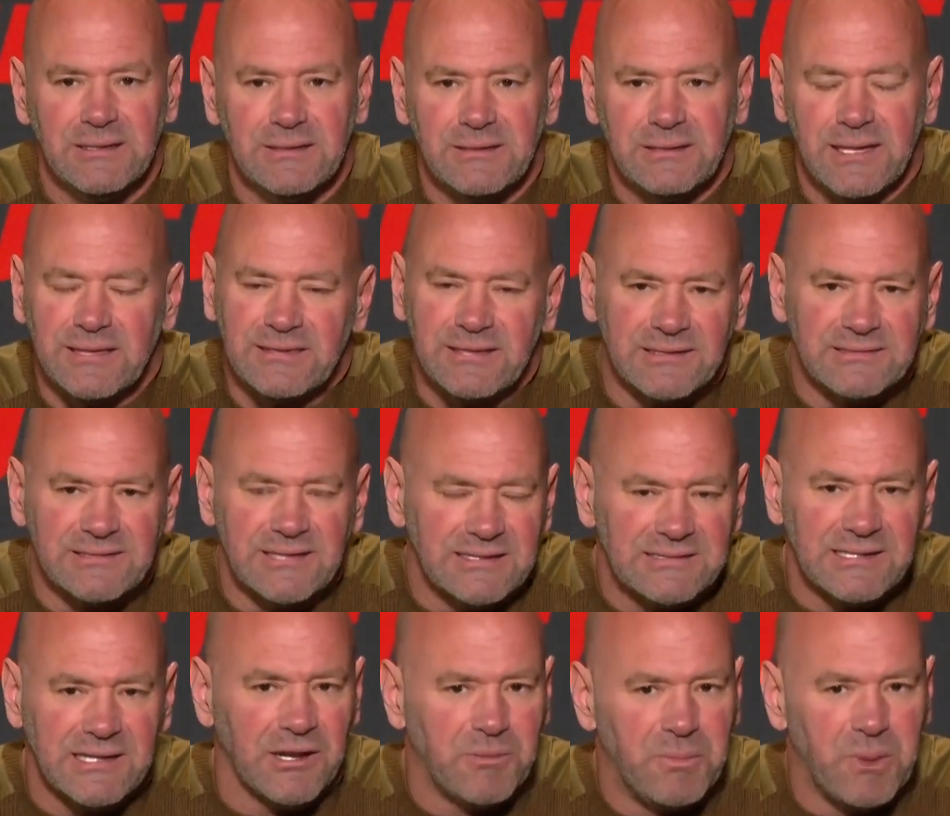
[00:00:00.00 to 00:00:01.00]

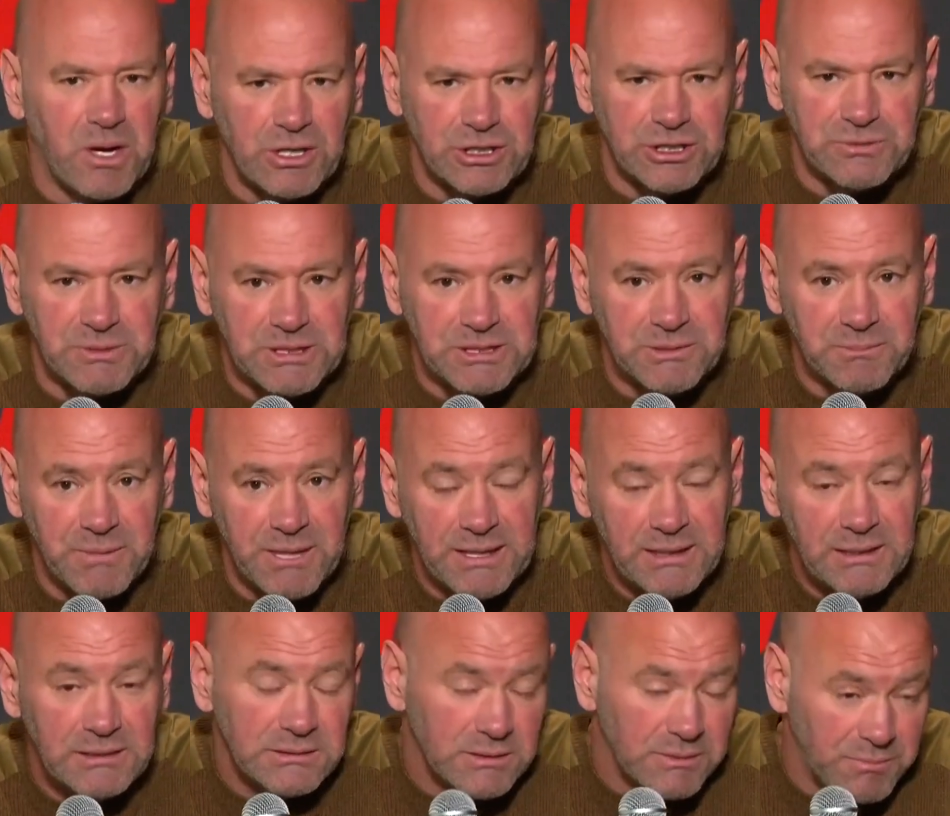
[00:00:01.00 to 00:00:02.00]
That's not a punishment to
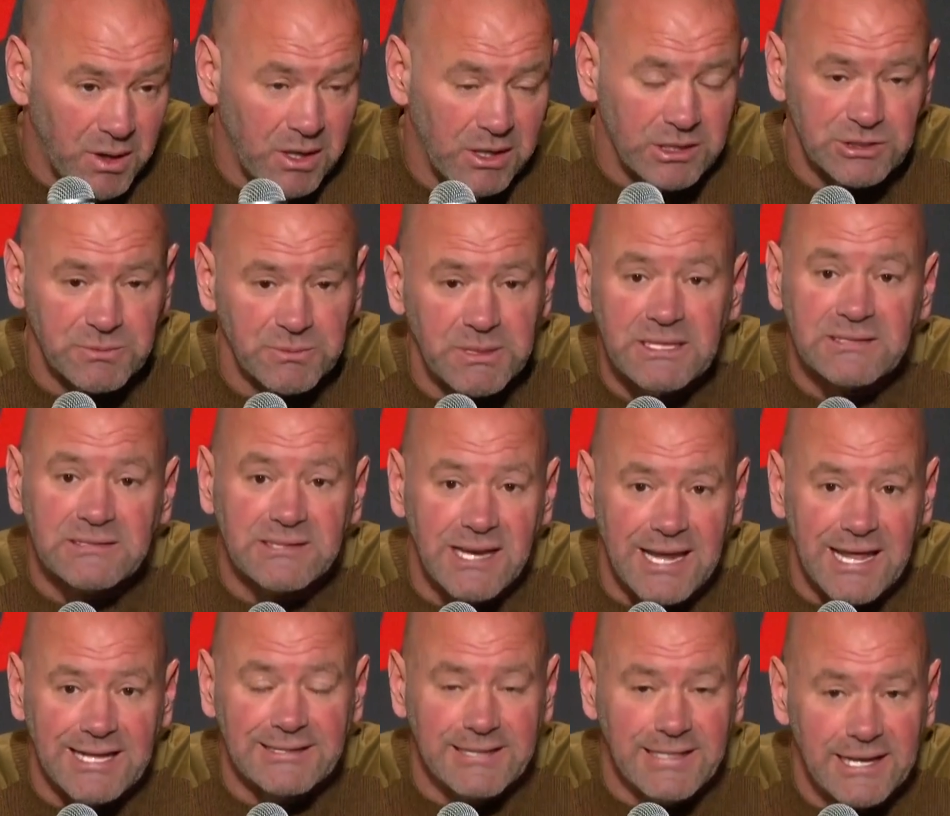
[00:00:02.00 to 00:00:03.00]
me. The punishment is that
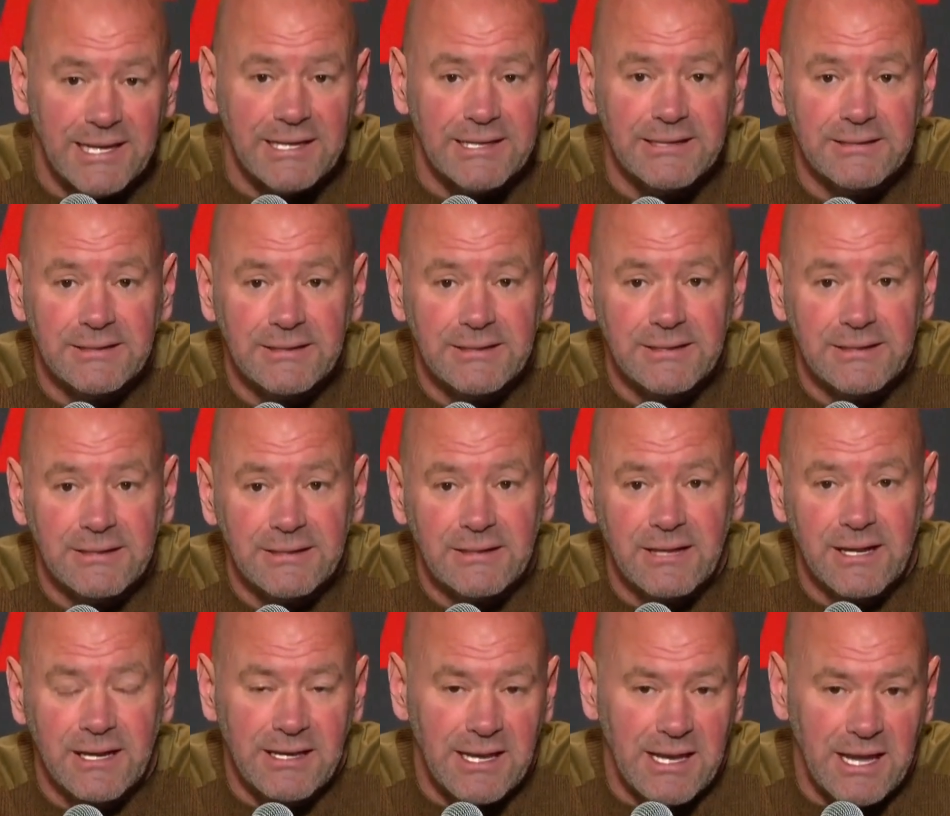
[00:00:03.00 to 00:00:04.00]
I did it,
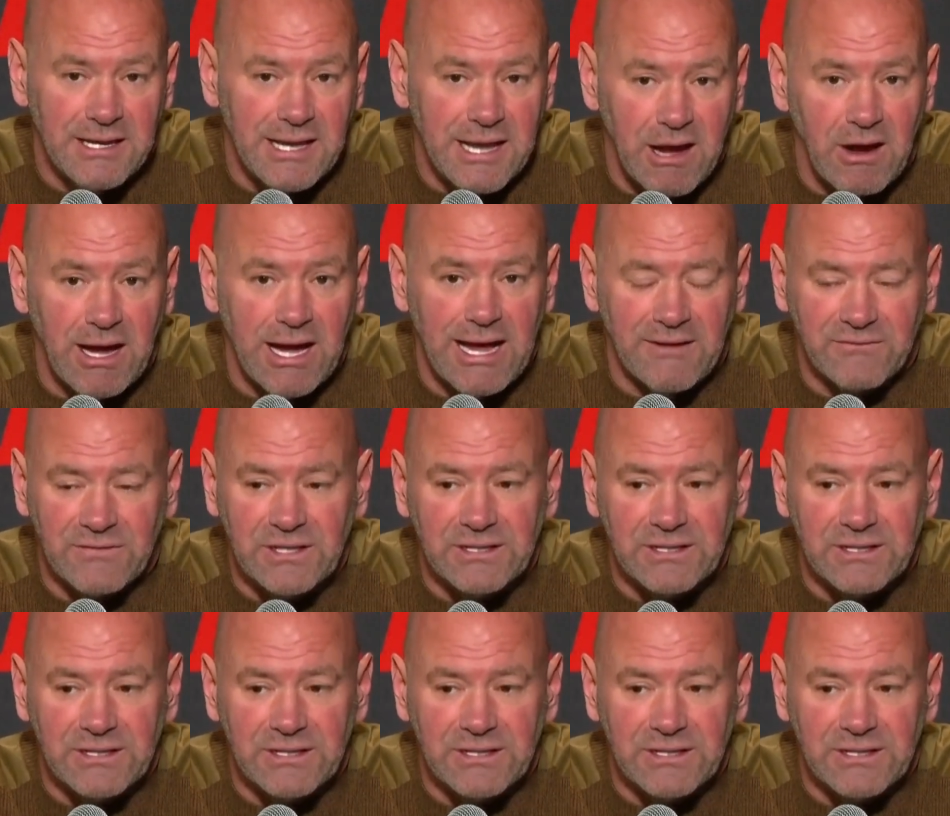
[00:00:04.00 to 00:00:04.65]
and now I have to